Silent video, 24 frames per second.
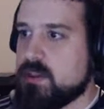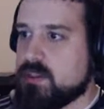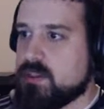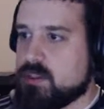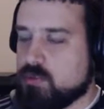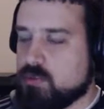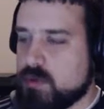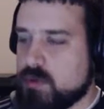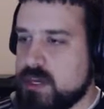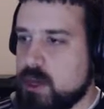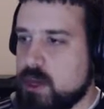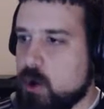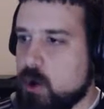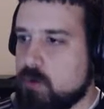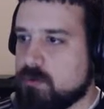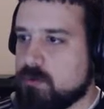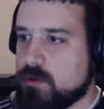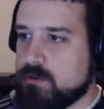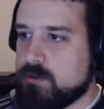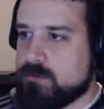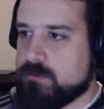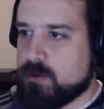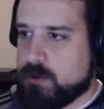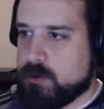Three
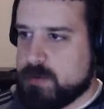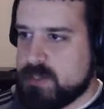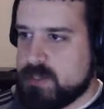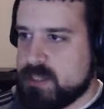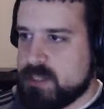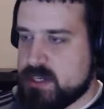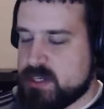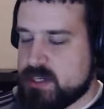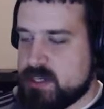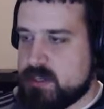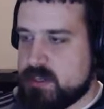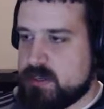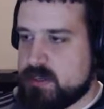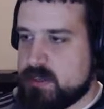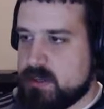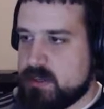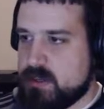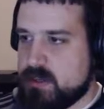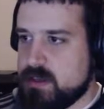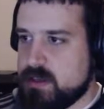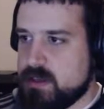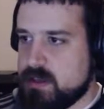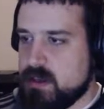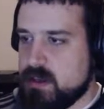over first position
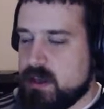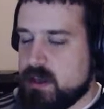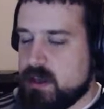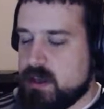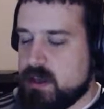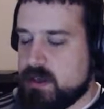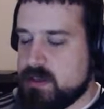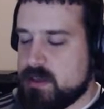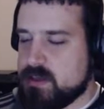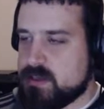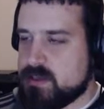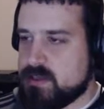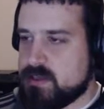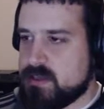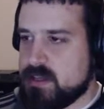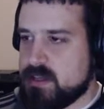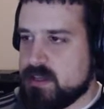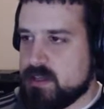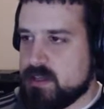uh, is the